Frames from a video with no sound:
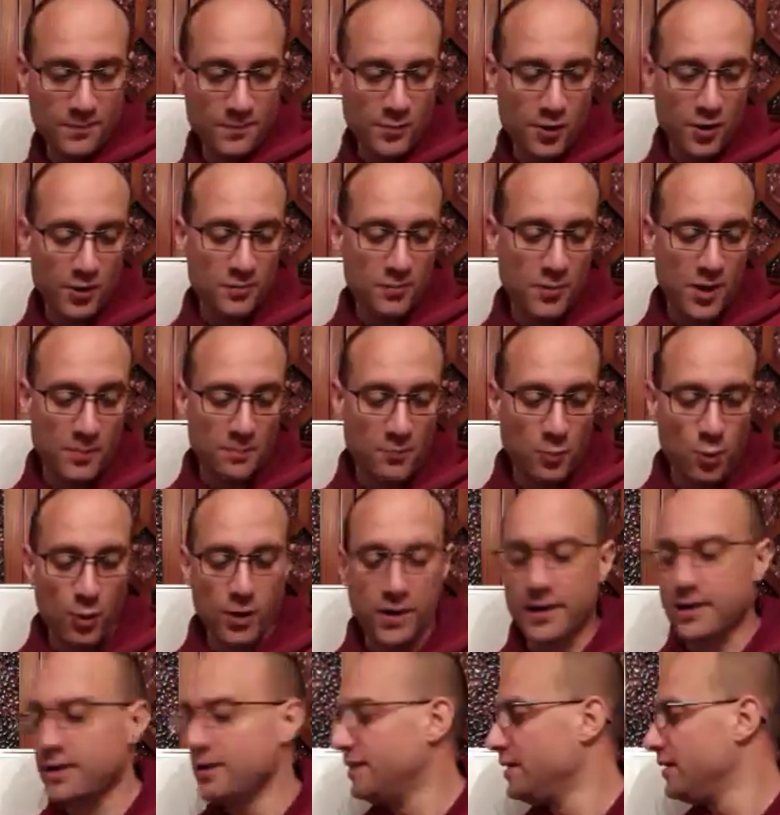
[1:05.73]
on my
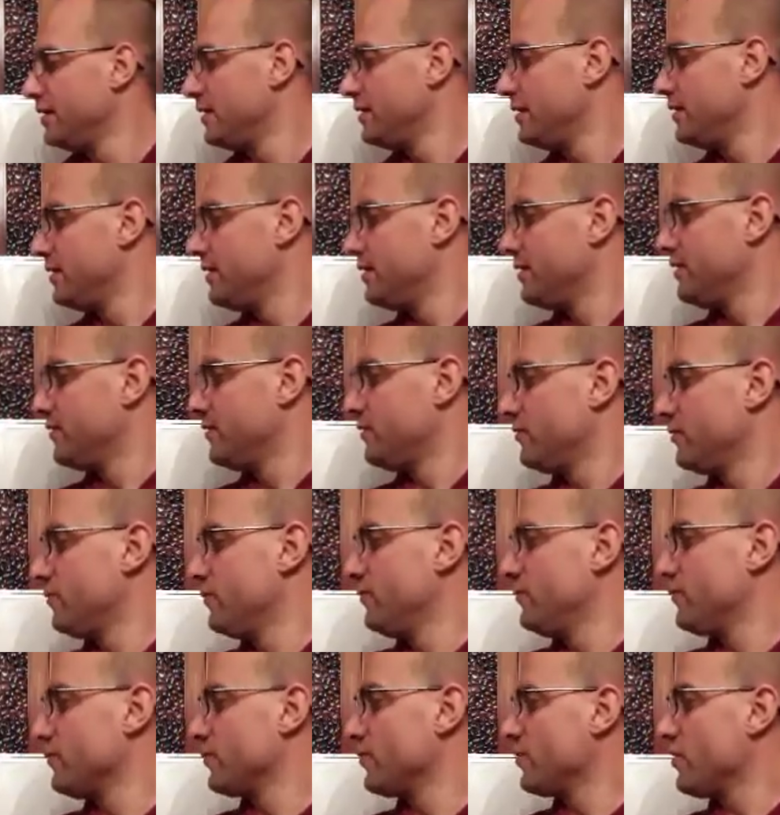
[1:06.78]
board. So
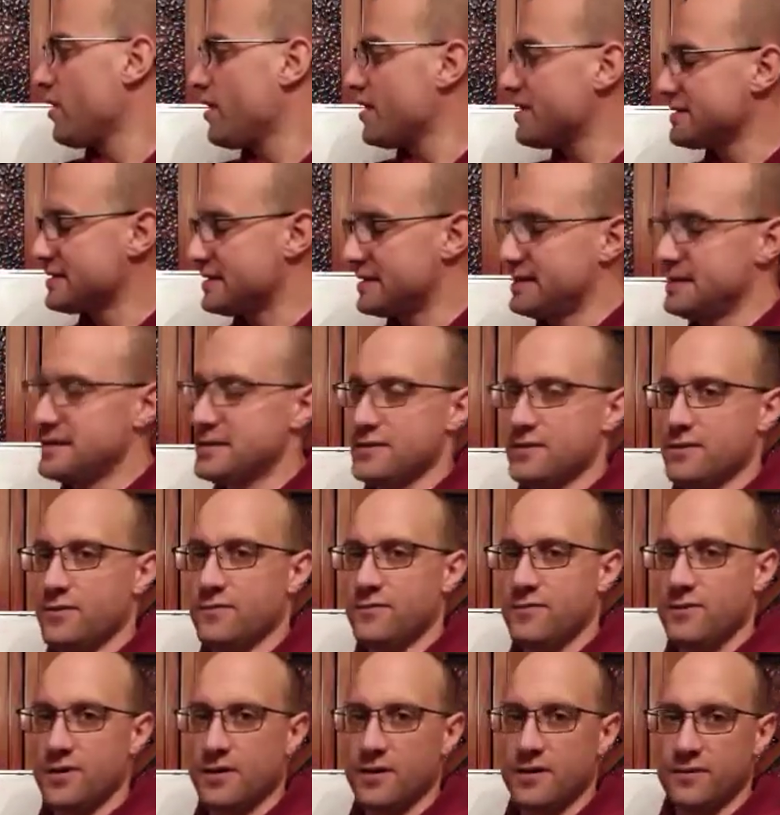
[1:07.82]
for causes of
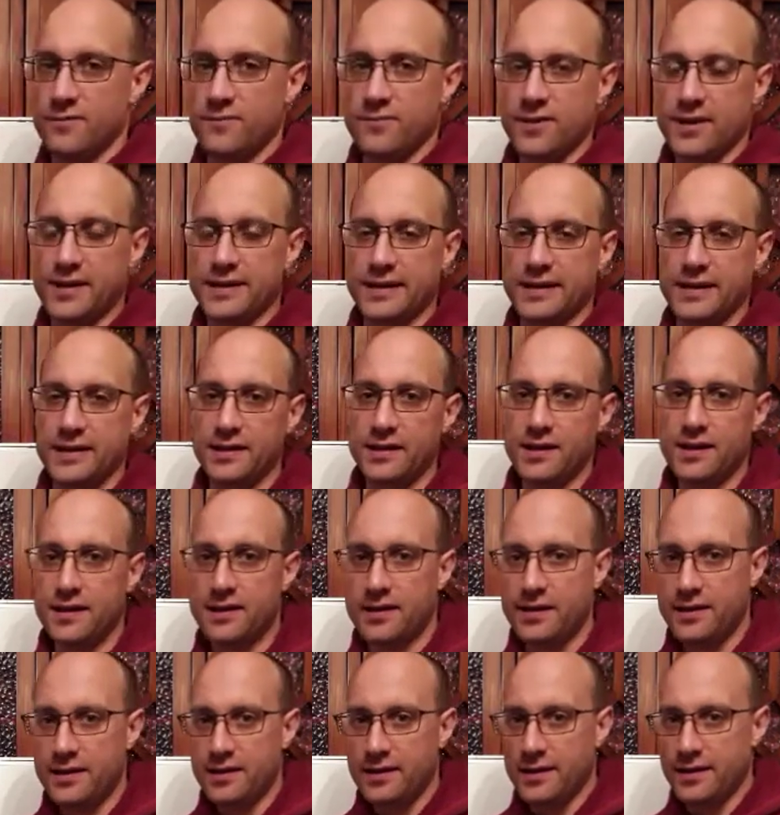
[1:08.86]
flooding,
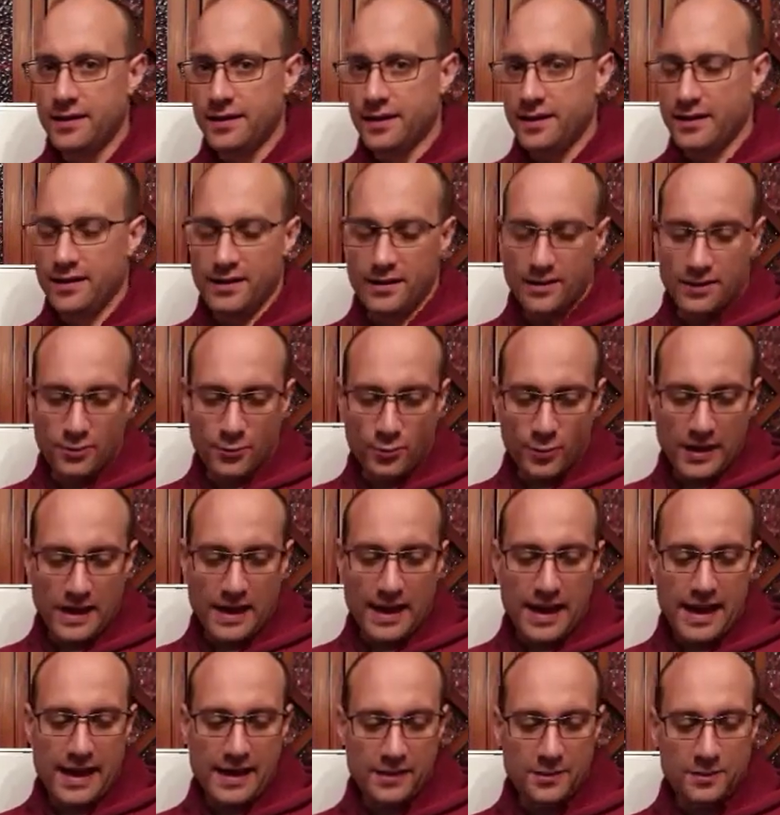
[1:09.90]
we
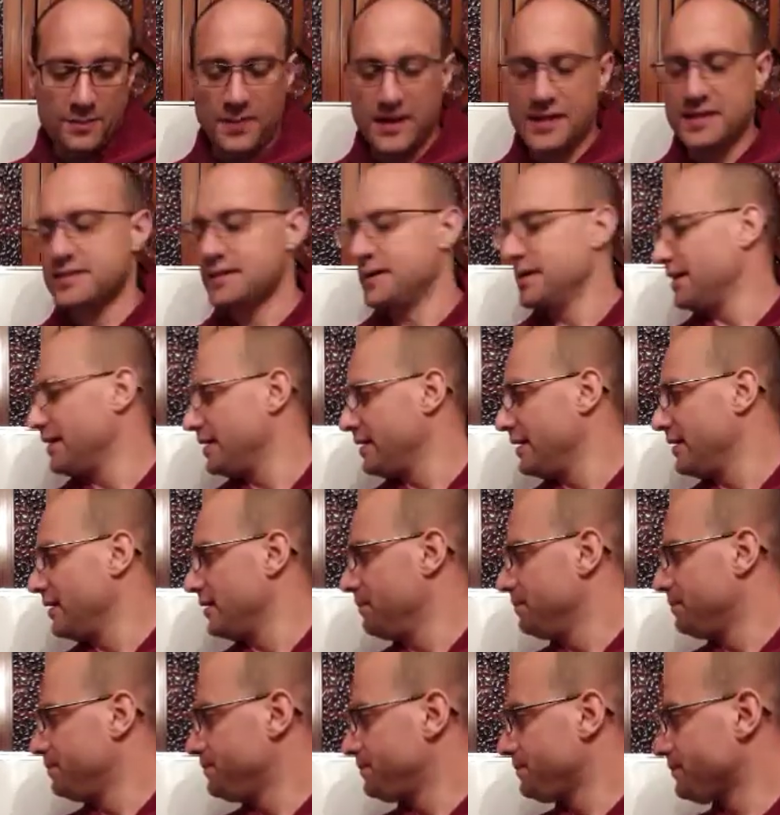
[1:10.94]
had basically